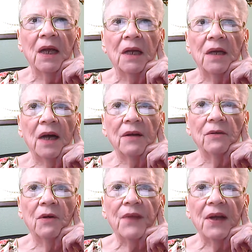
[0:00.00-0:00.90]
Now, I don't
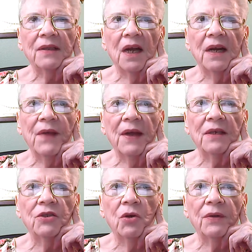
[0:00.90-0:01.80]
know if that's got anything
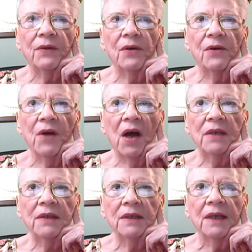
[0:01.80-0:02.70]
to do with it or
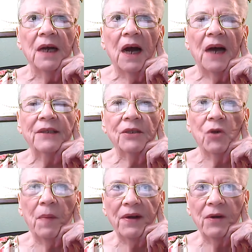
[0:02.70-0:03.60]
not. I just
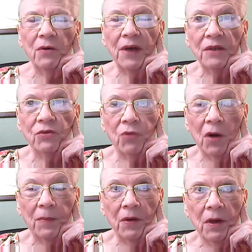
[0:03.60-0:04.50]
hope I don't get in
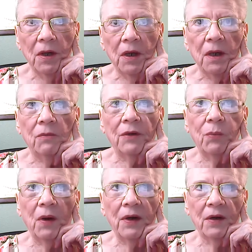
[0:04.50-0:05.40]
trouble with
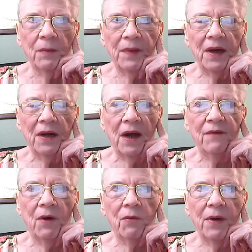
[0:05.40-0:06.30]
what little bit
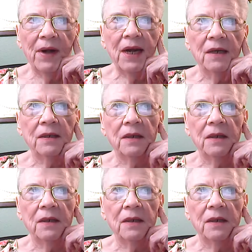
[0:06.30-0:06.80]
I've already